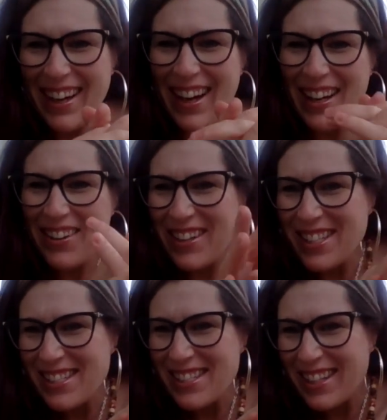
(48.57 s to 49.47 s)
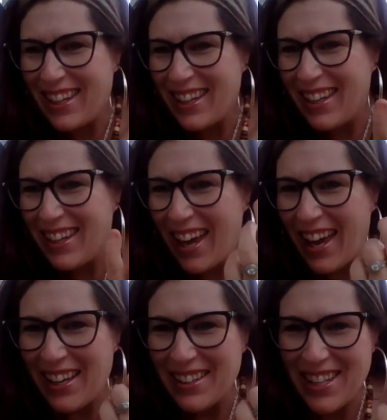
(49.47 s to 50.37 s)
Hi, Christy.
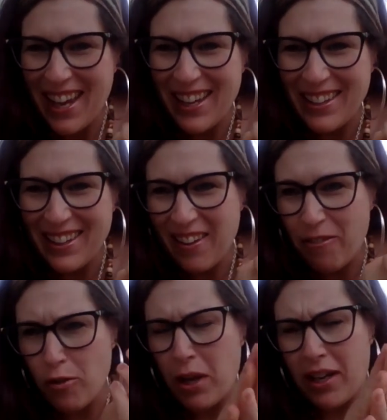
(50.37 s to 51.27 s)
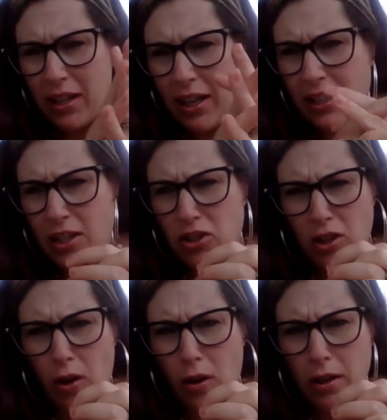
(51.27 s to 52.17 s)
Hey, day in the life of Mike. Can I
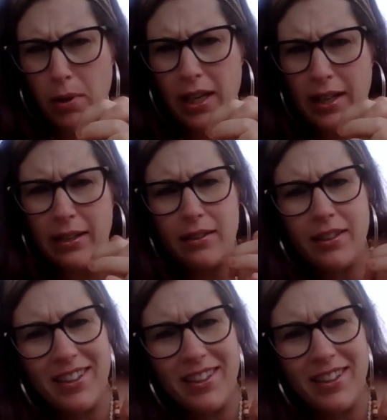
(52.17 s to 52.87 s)
just call you Mike?